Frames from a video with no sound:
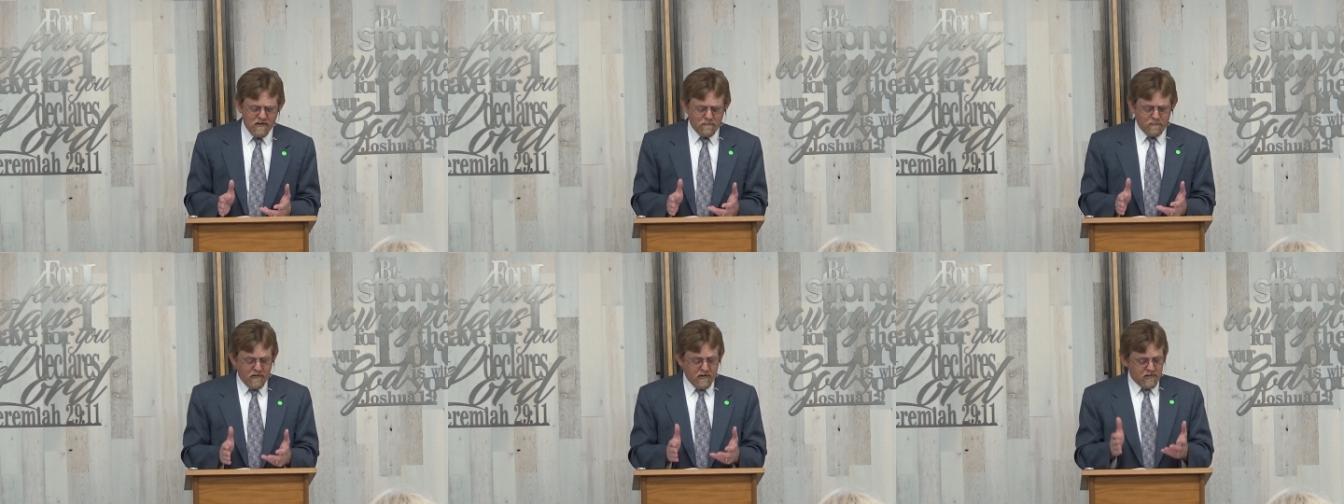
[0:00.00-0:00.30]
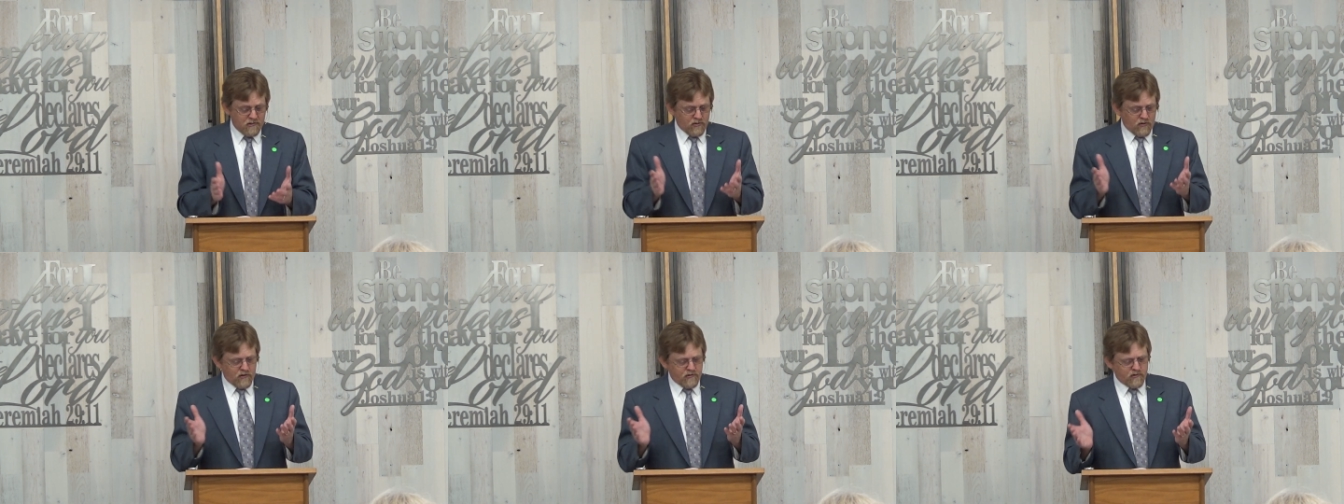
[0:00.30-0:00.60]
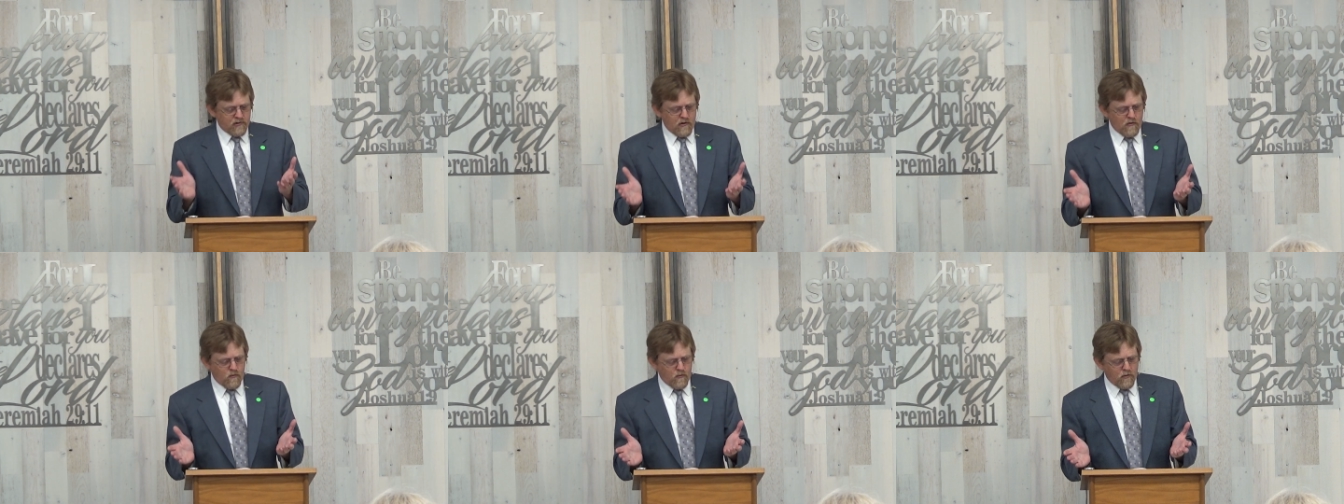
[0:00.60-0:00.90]
But it's
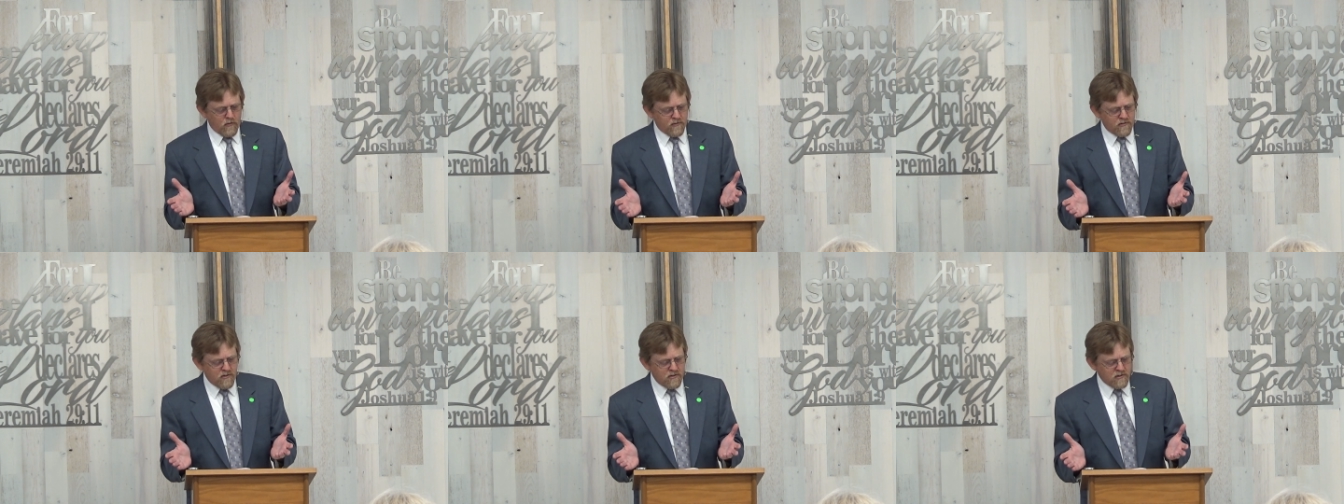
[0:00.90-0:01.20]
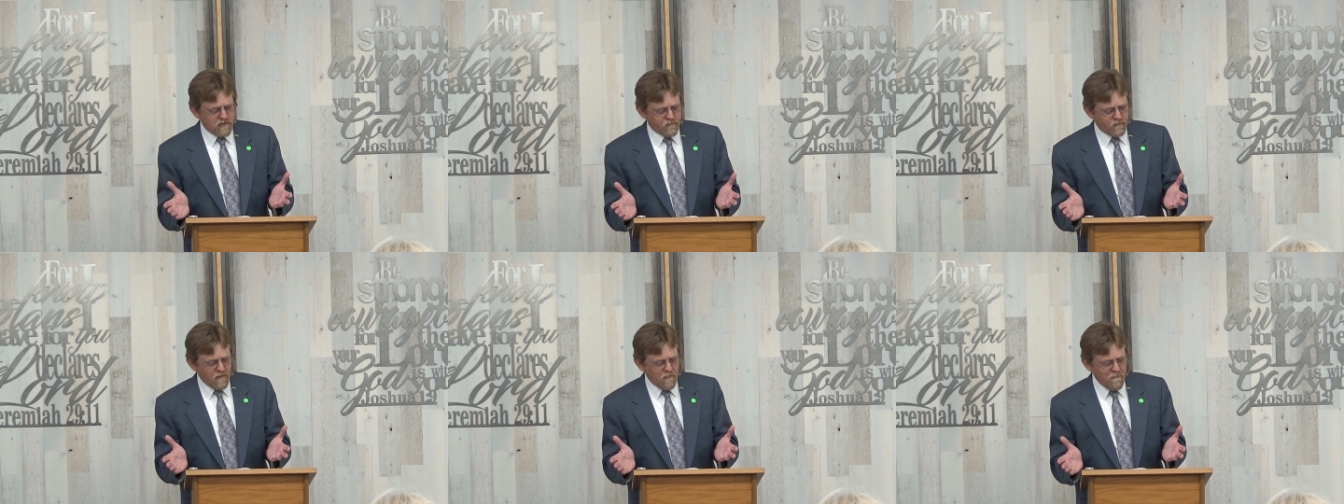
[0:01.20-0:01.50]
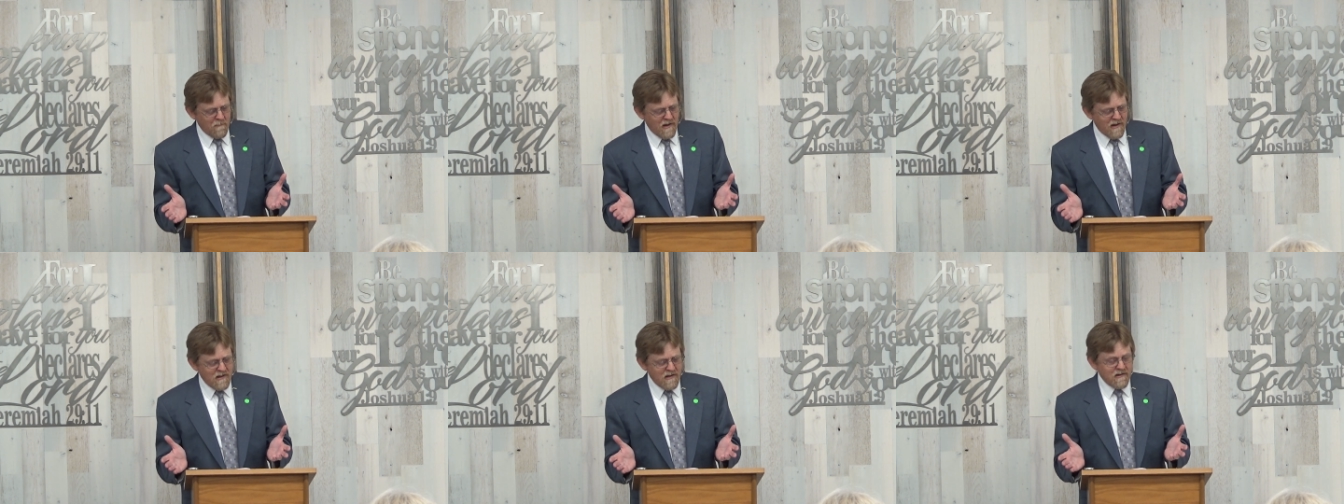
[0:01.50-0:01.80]
also a word used for
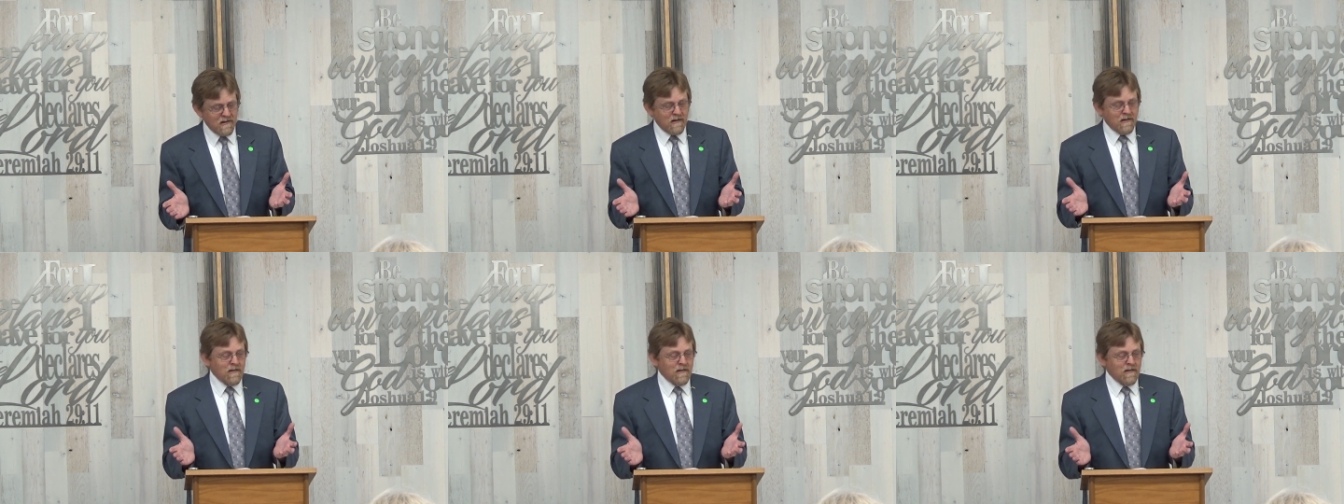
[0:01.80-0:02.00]
mane,